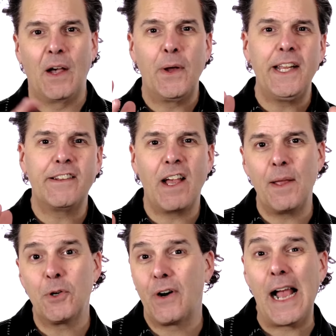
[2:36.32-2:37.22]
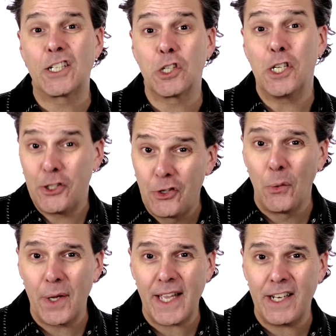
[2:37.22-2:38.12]
Now, anytime you're actually
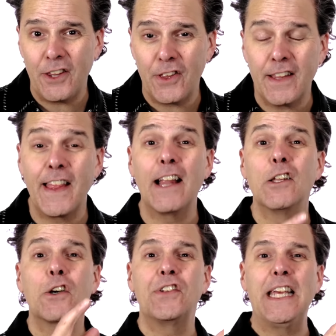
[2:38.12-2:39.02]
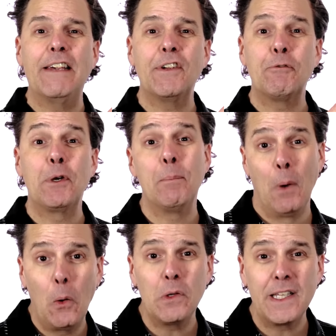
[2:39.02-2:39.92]
doing anything that looks even
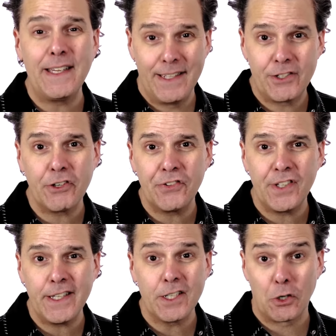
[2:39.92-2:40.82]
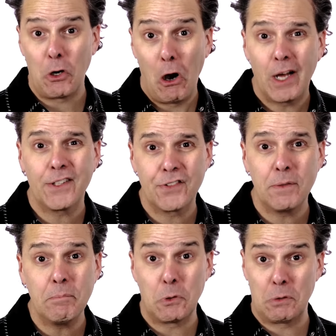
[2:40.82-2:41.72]
remotely interesting or
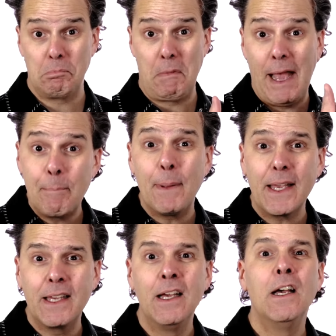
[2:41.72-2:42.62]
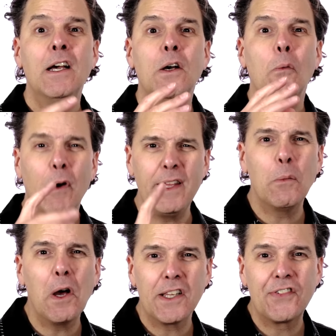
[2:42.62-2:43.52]
awesome or epic, well,
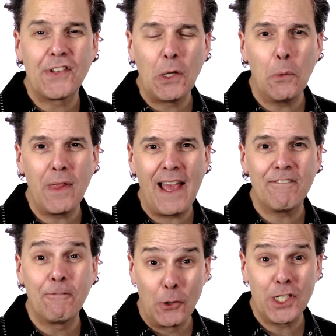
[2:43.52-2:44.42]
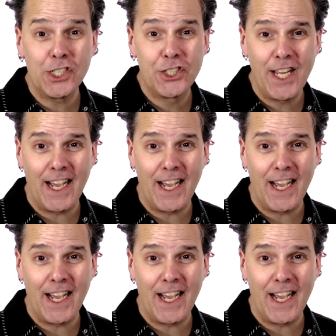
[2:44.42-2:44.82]
you want to slow that footage